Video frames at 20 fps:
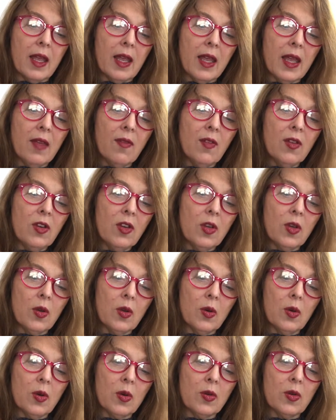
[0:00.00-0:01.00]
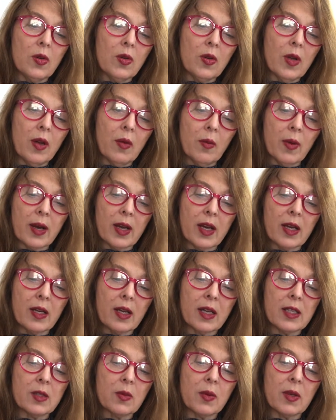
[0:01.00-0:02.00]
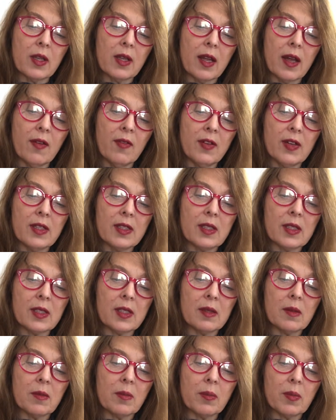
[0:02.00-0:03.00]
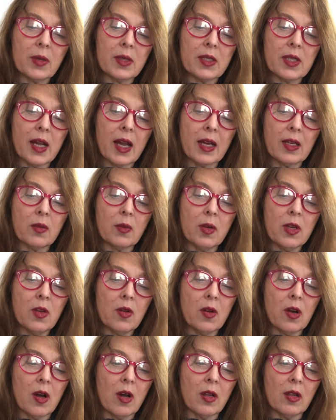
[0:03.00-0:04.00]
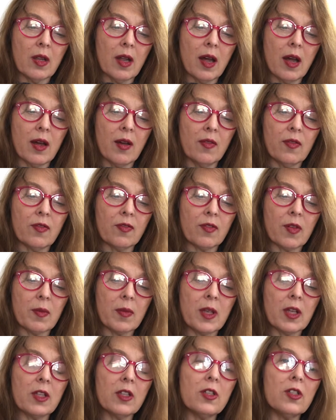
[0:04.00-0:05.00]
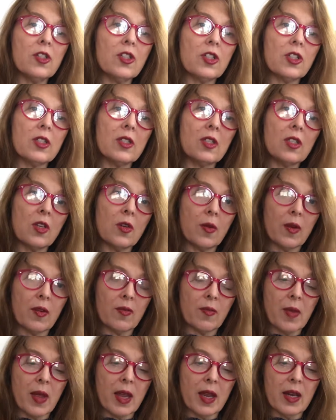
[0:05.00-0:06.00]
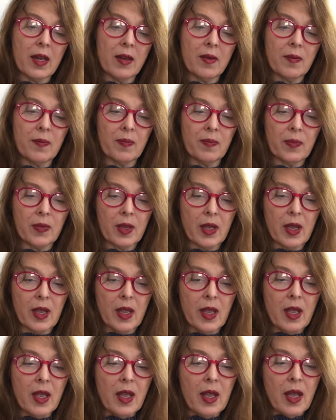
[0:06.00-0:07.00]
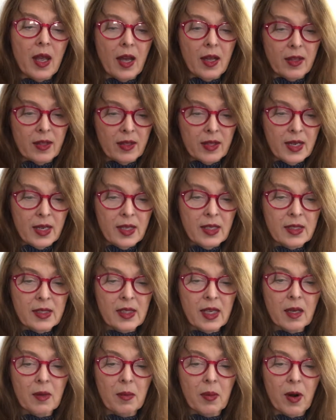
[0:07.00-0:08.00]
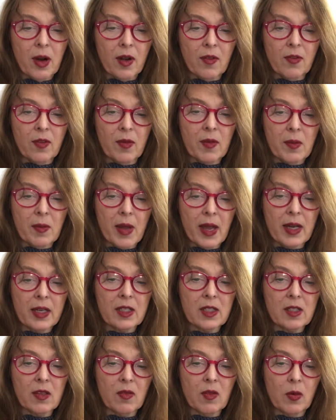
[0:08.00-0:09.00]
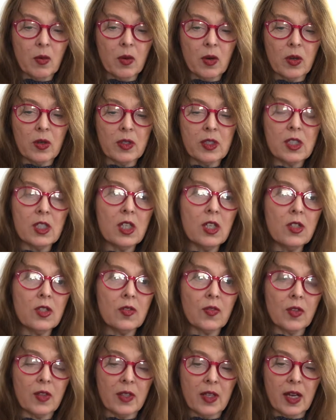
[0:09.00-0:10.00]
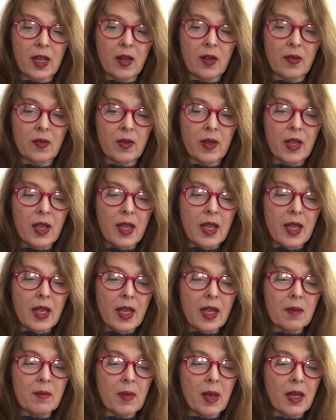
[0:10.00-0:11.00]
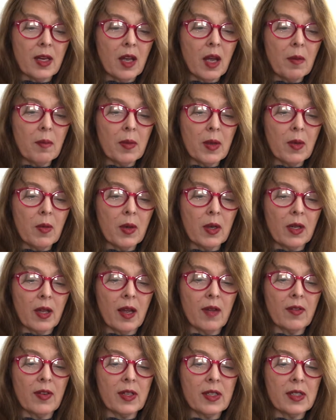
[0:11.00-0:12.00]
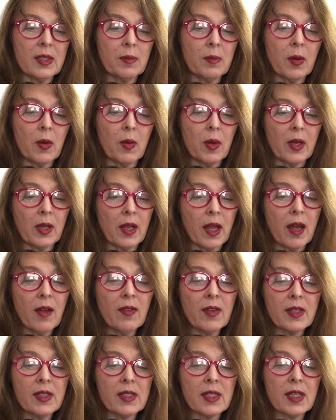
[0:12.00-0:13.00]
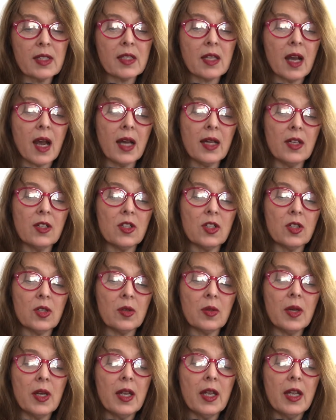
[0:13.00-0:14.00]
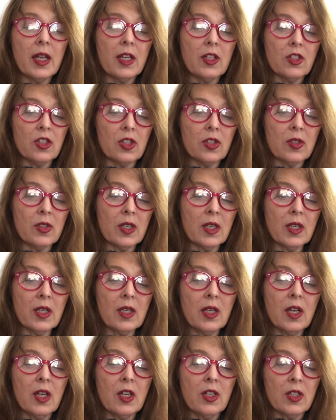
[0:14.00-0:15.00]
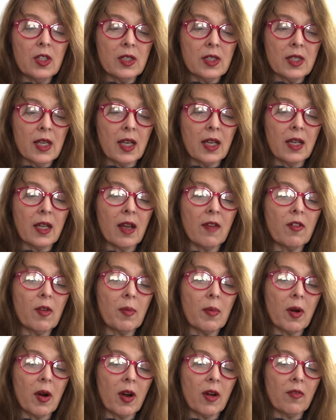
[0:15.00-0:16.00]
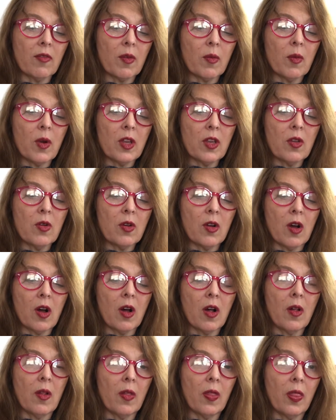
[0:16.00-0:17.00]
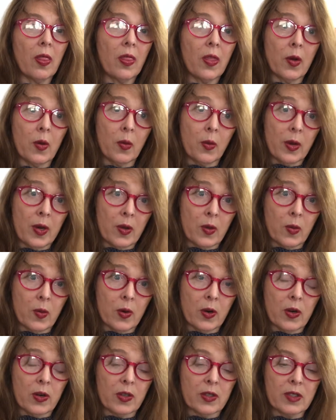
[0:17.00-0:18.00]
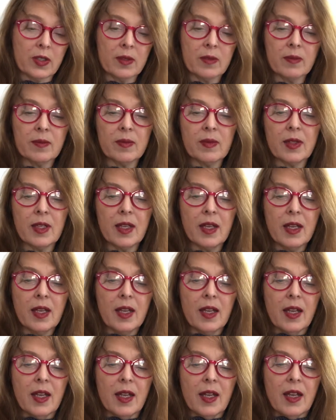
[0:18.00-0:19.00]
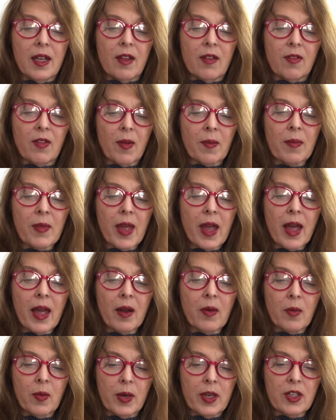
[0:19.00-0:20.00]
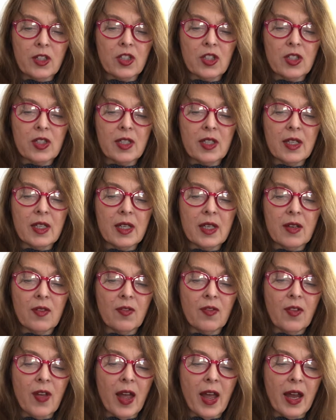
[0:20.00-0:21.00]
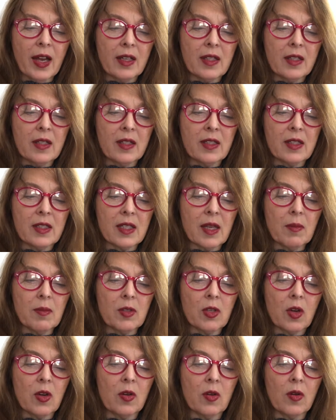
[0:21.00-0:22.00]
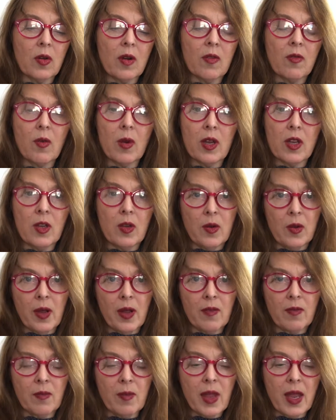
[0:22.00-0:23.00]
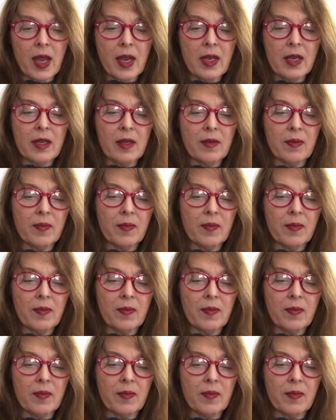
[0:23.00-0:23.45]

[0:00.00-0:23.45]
Even you who do not recognize what love is, protect what you call love from the illusions you have made. A thing set apart from the madness of the world is useful now. It may not be what love is, but what love is has guided you in choosing to set love apart from what you call the real world. From that which, in fact, the sum total of what you have made.